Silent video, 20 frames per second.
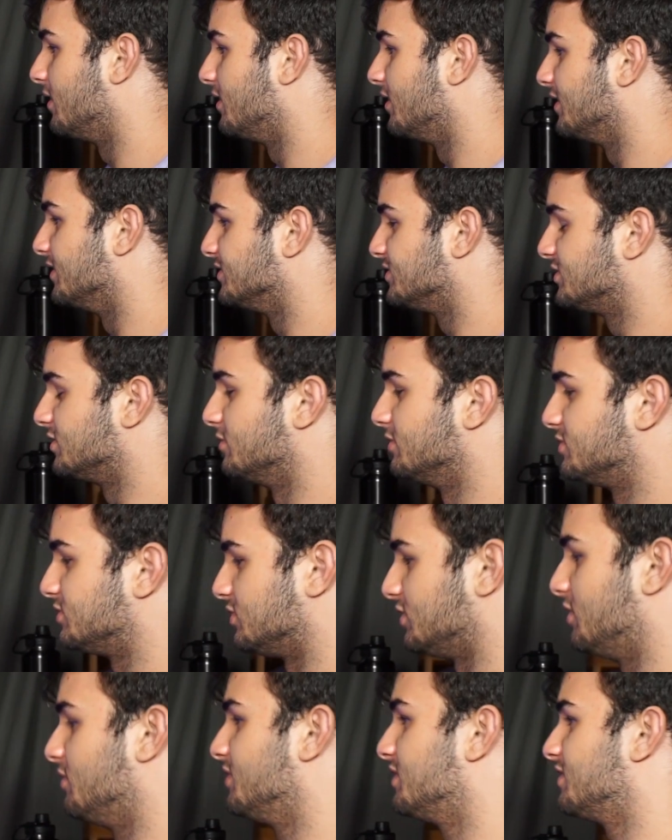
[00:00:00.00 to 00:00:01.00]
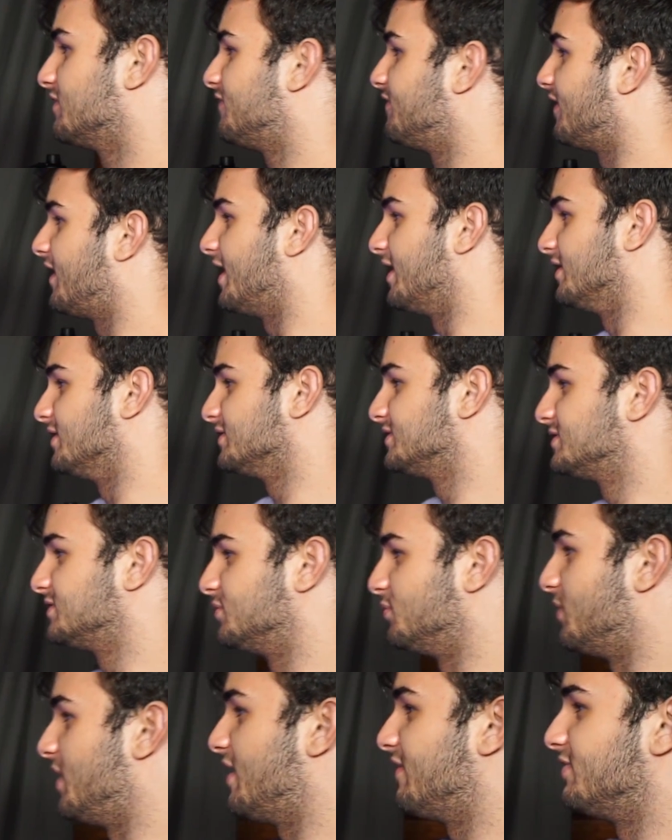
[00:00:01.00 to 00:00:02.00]
All right, so it's loading the files.
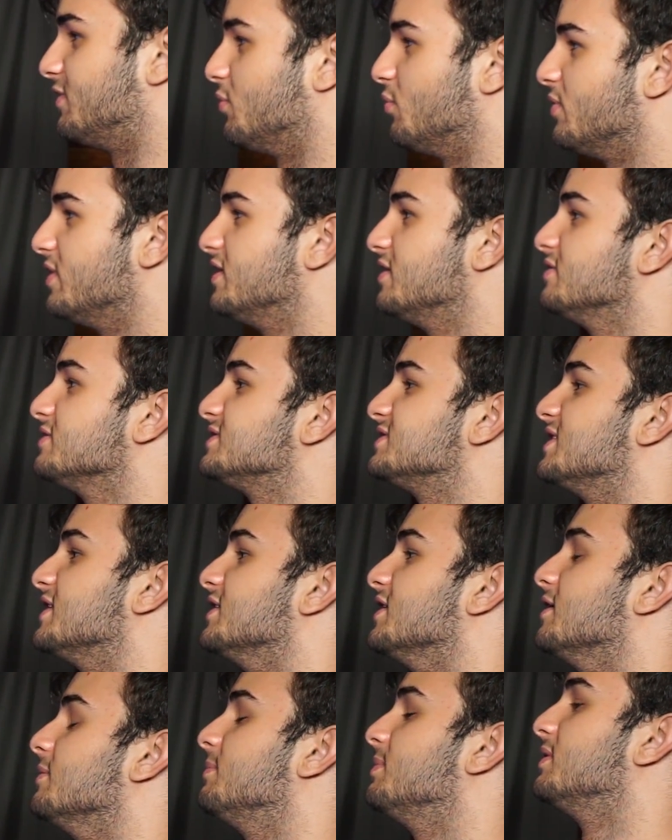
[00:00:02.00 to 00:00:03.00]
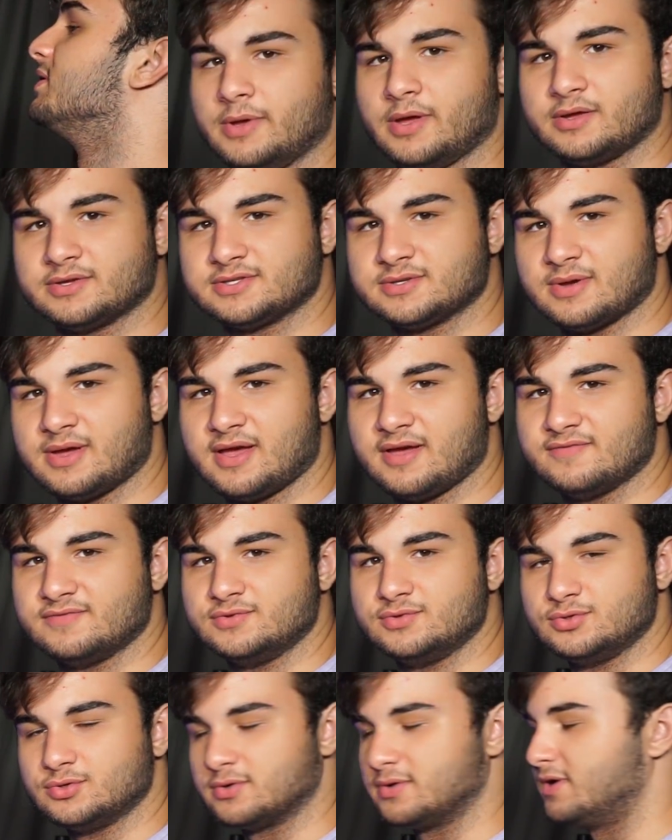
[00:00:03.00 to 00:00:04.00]
We have the Windows setup. We also have
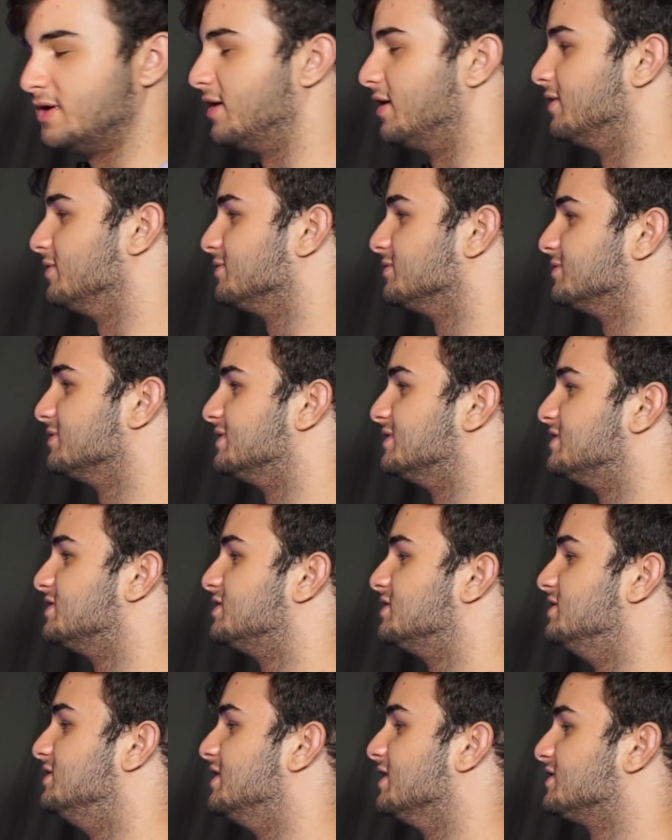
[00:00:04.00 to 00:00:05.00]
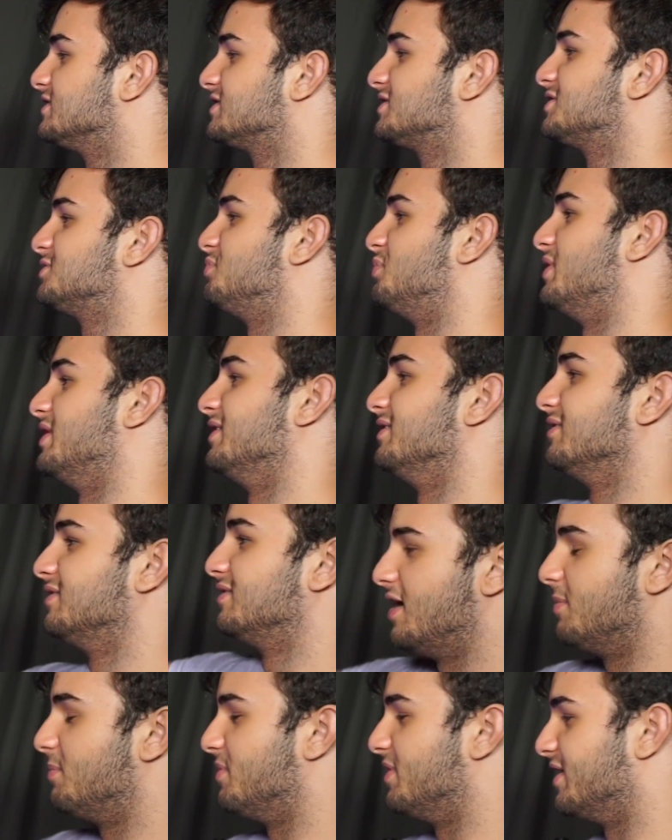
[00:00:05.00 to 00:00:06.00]
disk spin
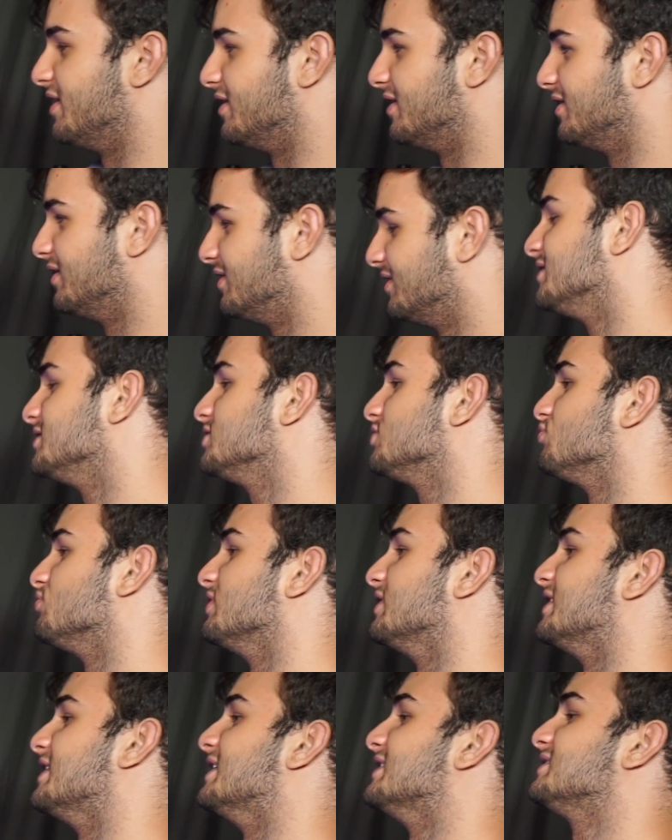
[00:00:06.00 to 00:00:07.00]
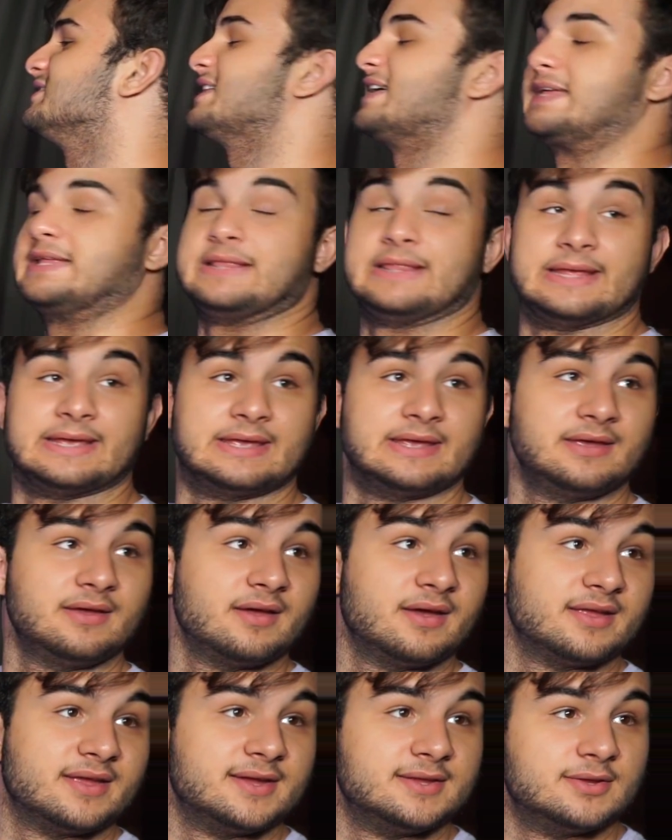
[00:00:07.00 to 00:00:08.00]
up there. This is really, it's like clicking
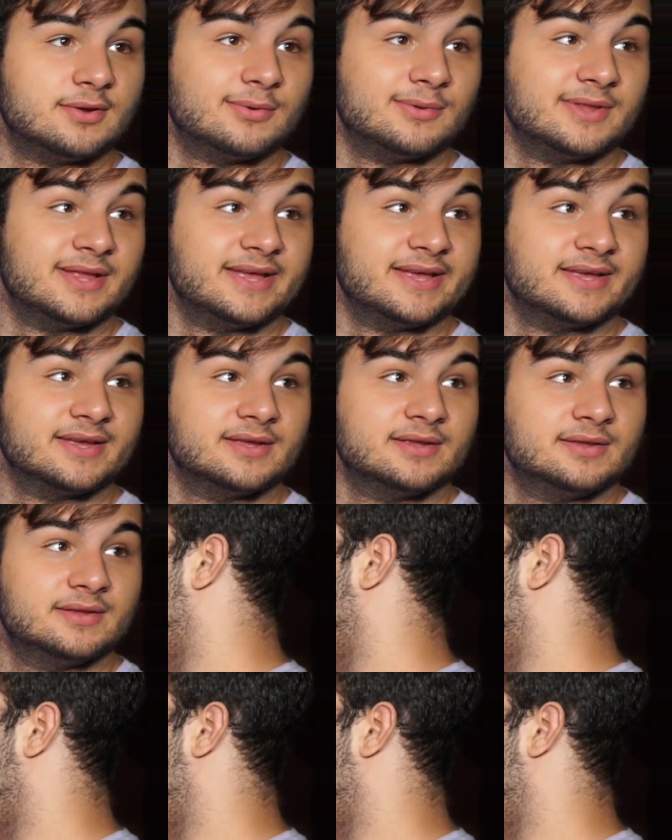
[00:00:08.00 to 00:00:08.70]
and I don't like it.